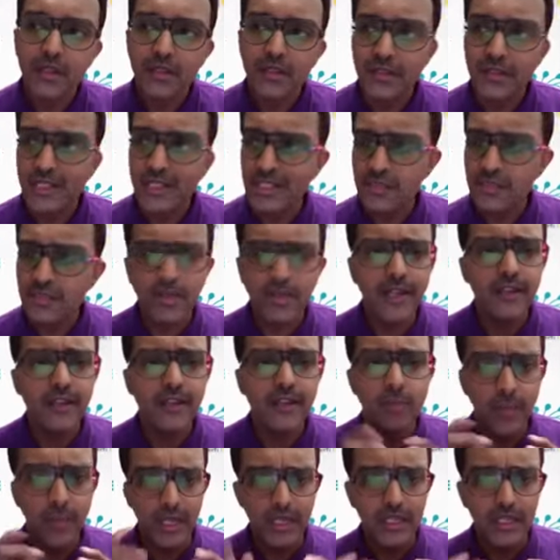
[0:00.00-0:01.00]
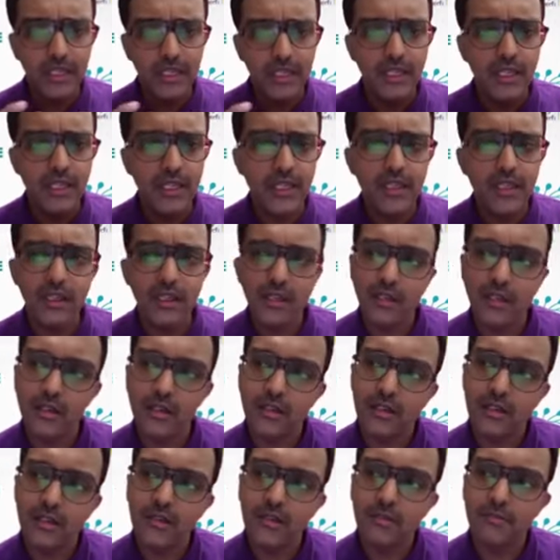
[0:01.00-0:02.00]
these play a very key
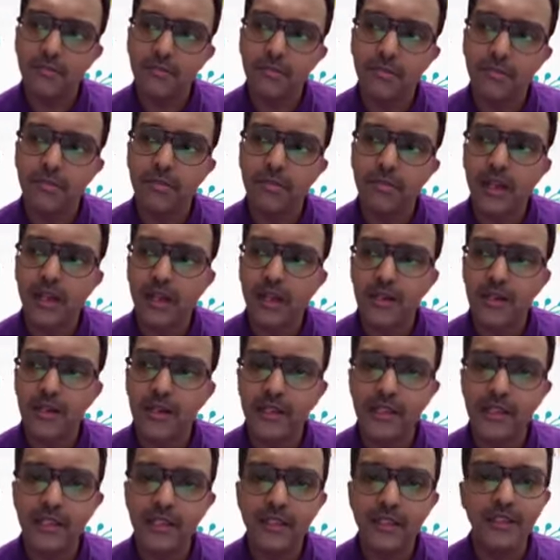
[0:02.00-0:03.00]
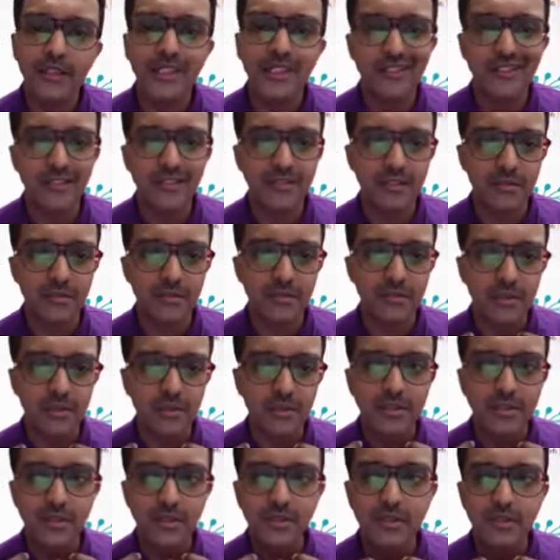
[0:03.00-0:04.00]
uh, part in the
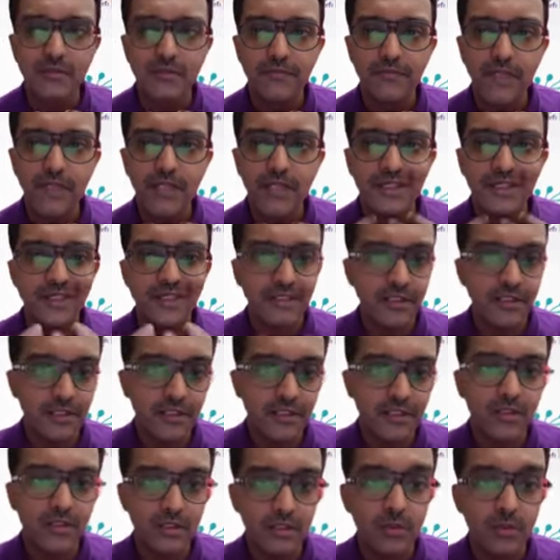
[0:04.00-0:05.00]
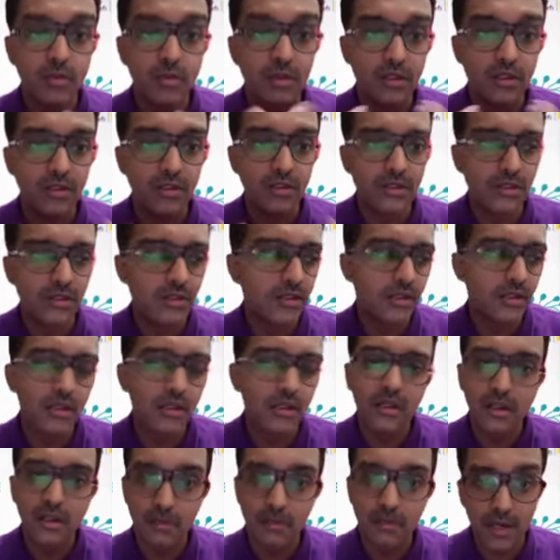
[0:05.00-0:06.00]
customer's decision towards
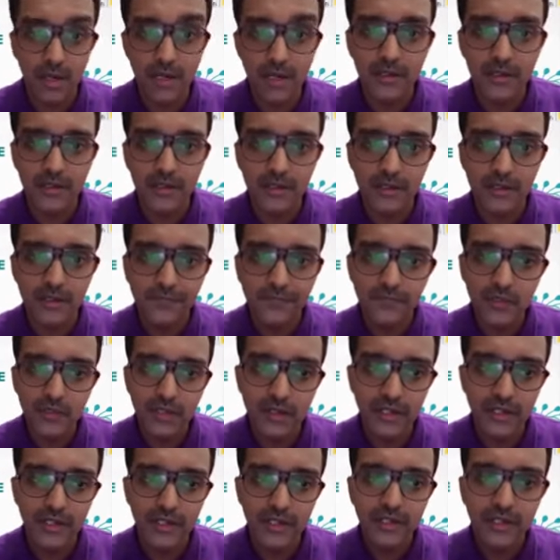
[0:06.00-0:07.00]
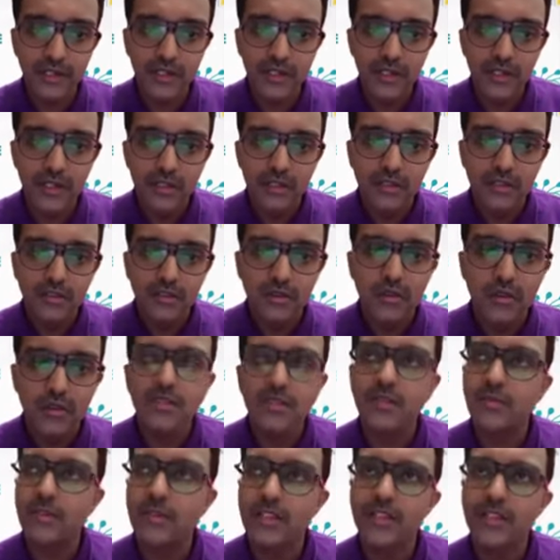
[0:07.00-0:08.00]
uh, a brand, right? So
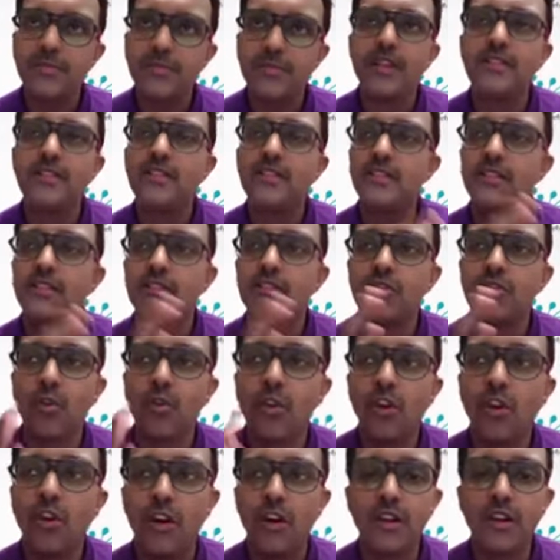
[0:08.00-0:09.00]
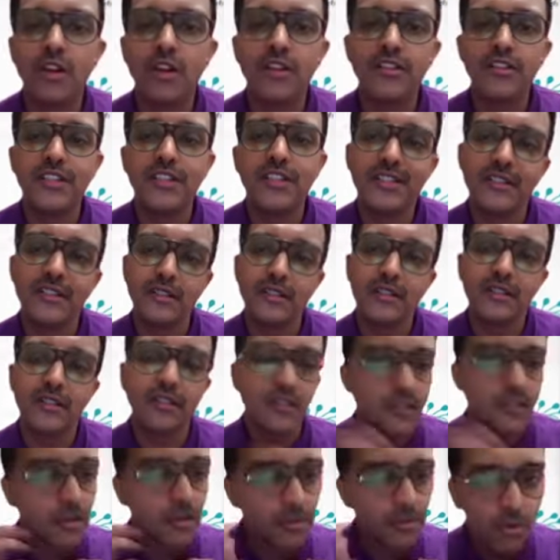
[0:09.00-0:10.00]
customer experience is no longer just a
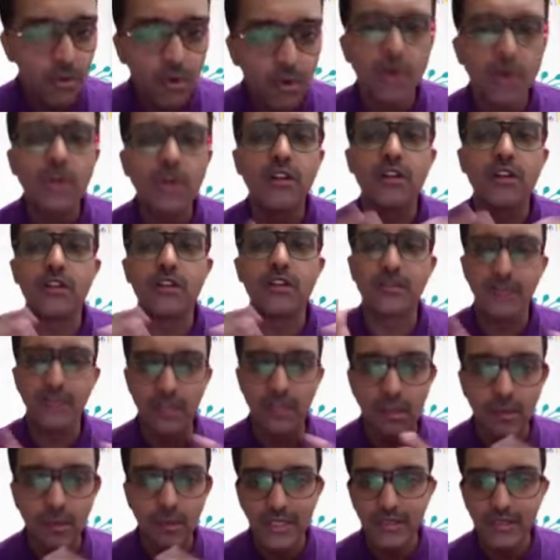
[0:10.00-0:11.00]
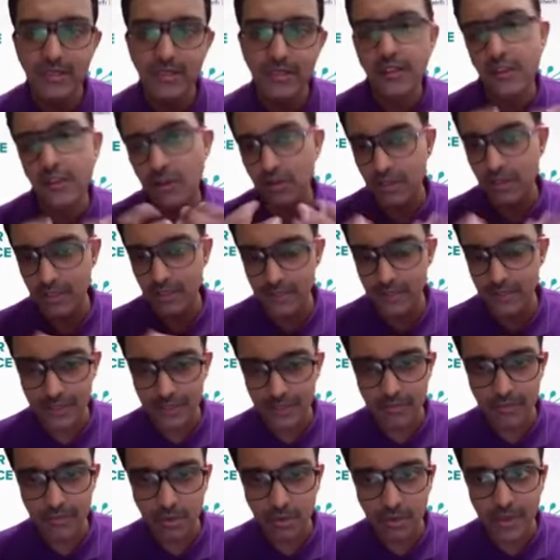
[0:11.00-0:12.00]
support or a service that the
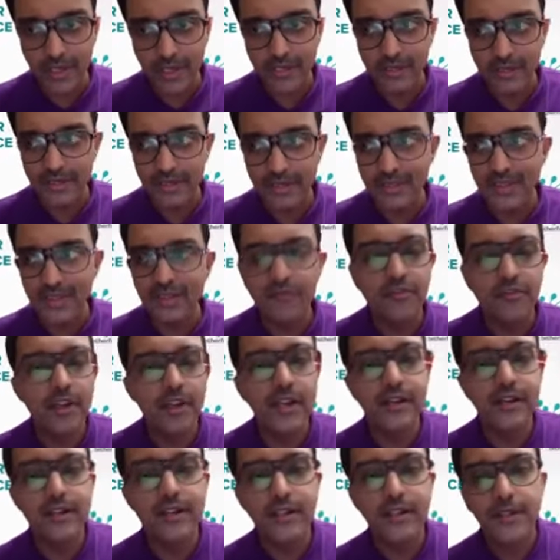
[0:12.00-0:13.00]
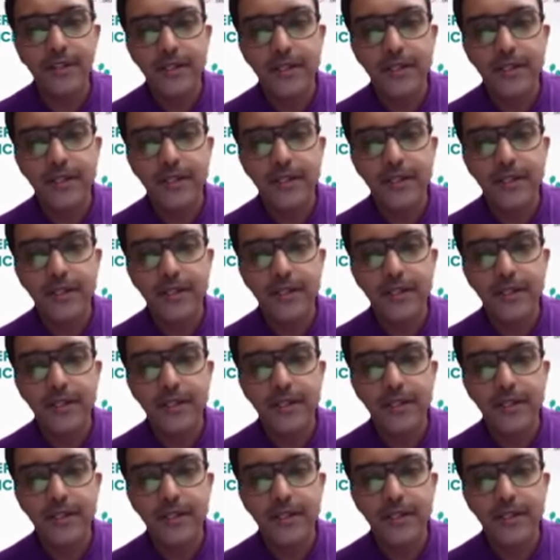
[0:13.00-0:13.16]
organization provides. It's in fact